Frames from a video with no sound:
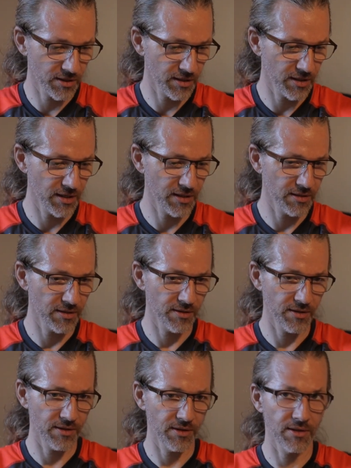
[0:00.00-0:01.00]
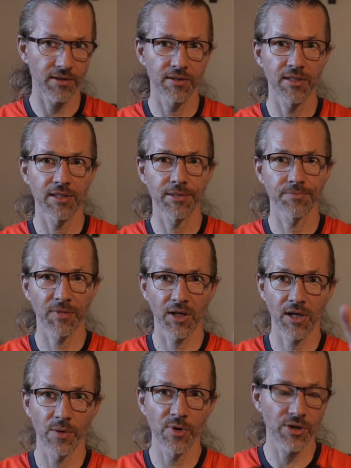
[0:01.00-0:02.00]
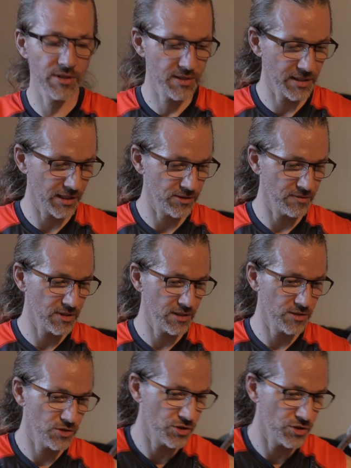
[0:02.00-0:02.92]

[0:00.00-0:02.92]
the camera stand with his